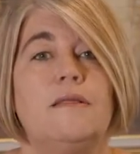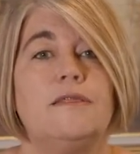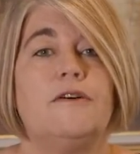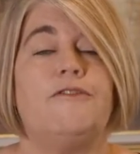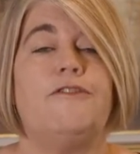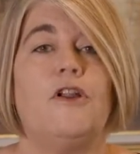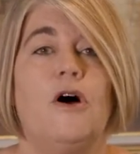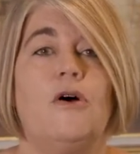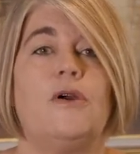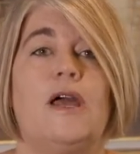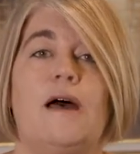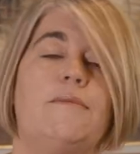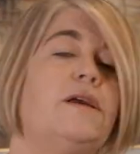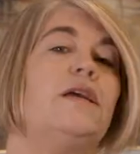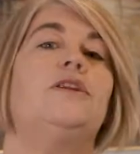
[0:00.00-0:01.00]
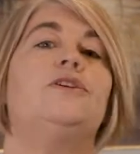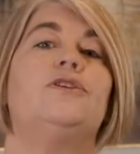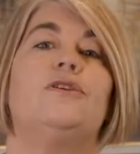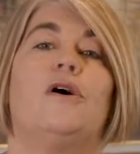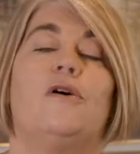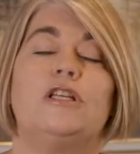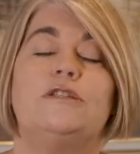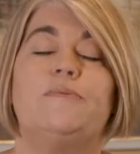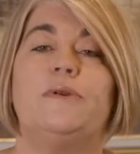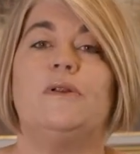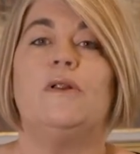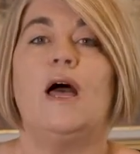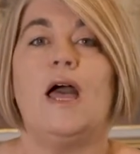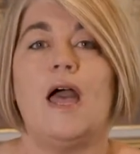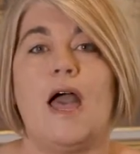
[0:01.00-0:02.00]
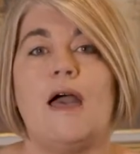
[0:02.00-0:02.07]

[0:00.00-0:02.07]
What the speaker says: the flow coming into the hospital